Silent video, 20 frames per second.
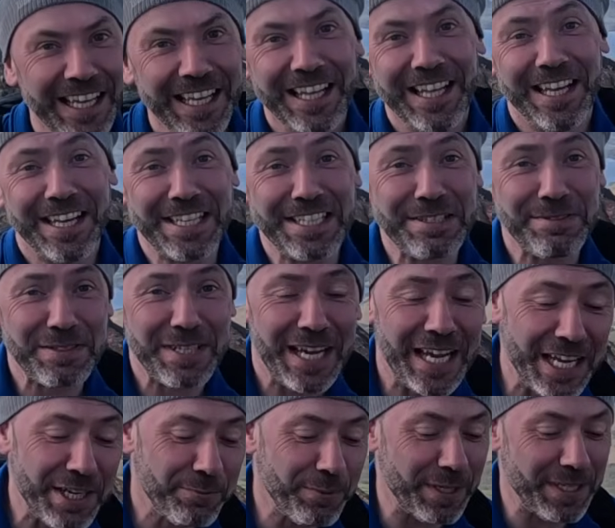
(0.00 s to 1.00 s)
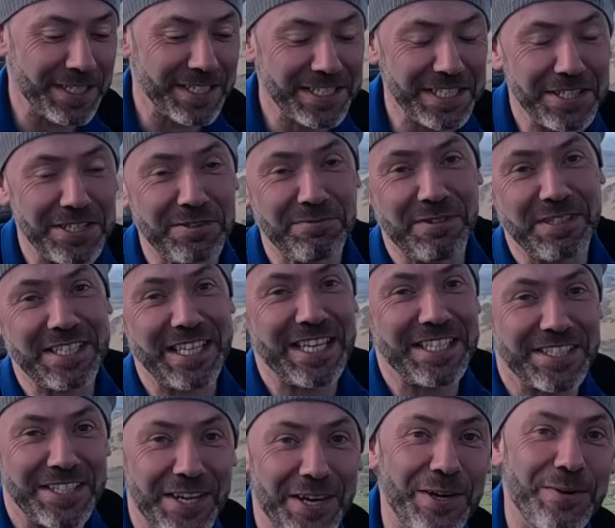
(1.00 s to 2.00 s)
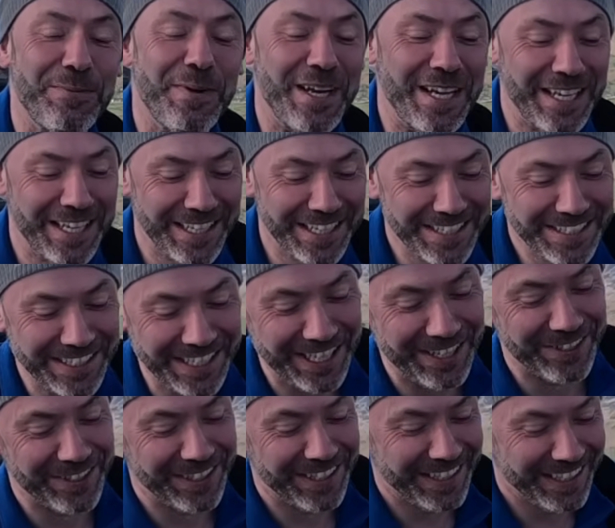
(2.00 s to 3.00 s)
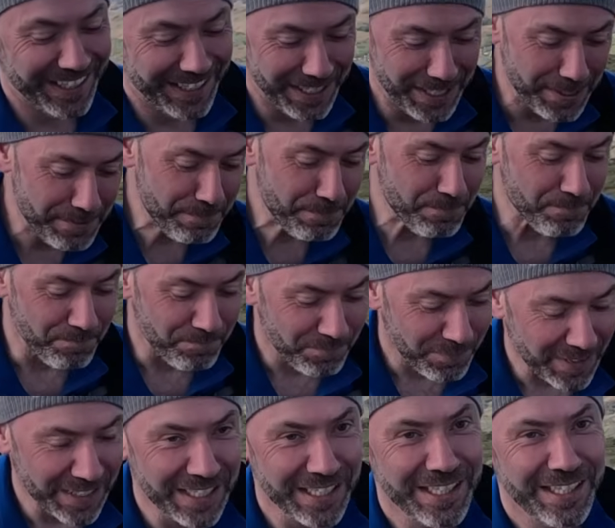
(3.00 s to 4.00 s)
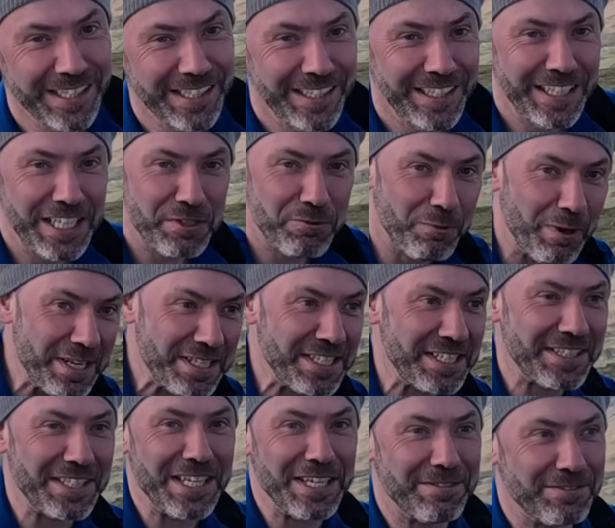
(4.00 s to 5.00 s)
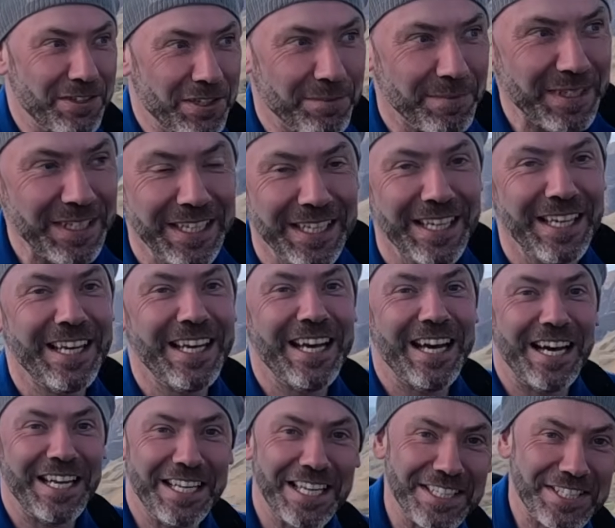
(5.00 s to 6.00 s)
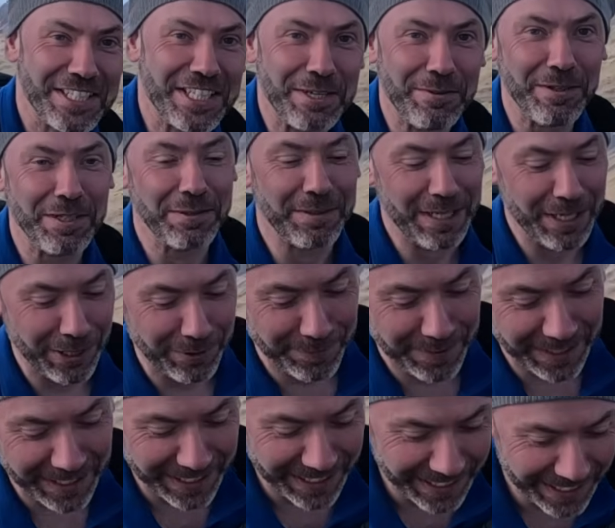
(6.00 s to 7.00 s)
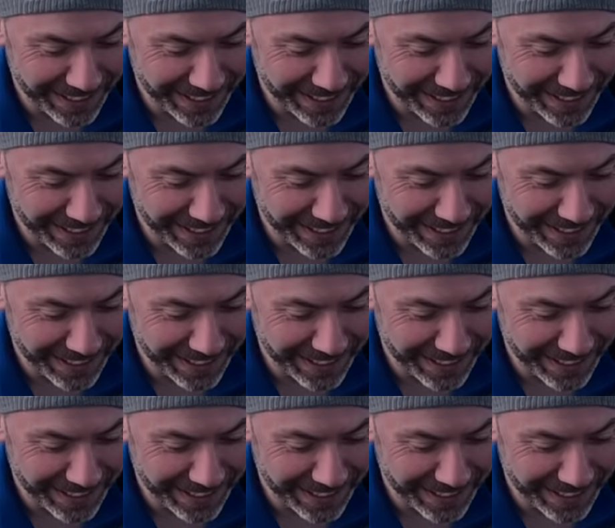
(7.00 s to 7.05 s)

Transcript: and because it was high winds, it doesn't return to home, so it waited there for me, and I had to go all the way over